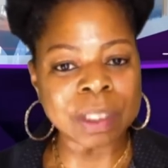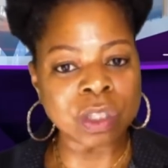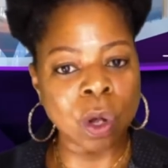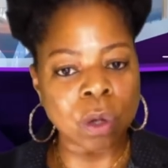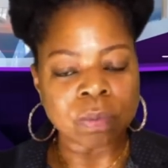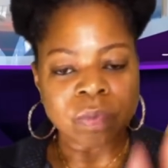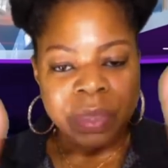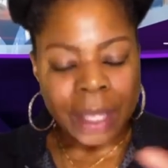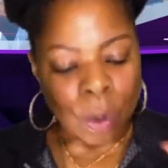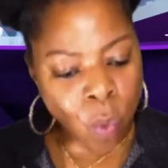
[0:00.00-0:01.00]
And so
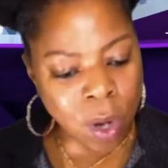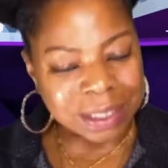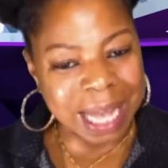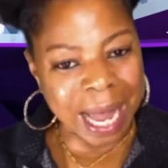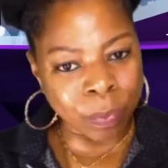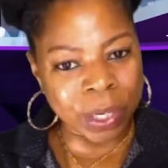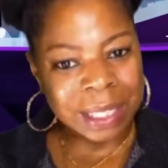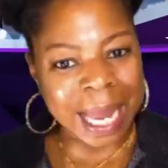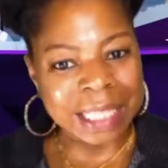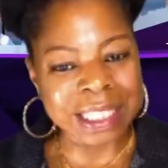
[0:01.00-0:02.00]
once I
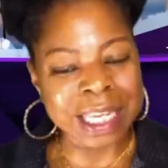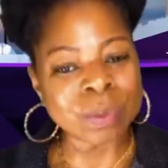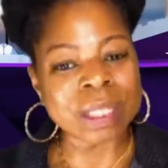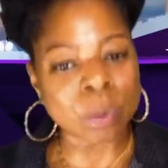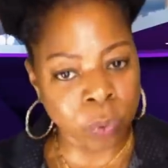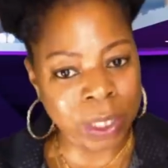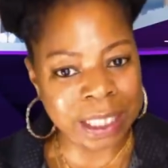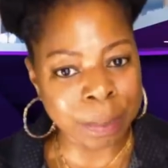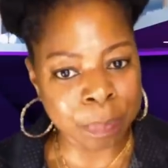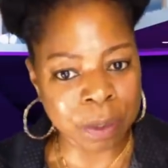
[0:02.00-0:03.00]
realized he was
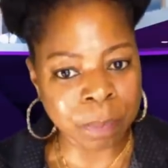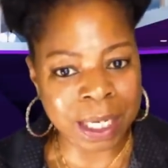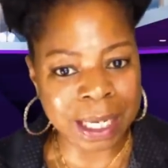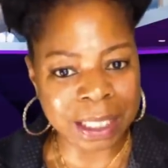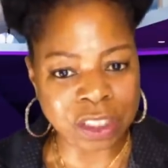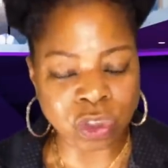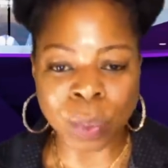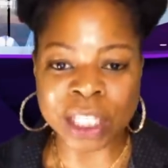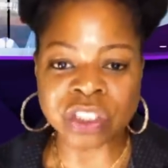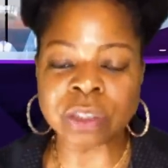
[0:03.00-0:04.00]
willing to put me in that
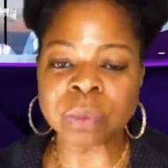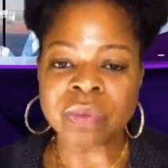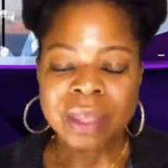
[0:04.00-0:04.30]
situation,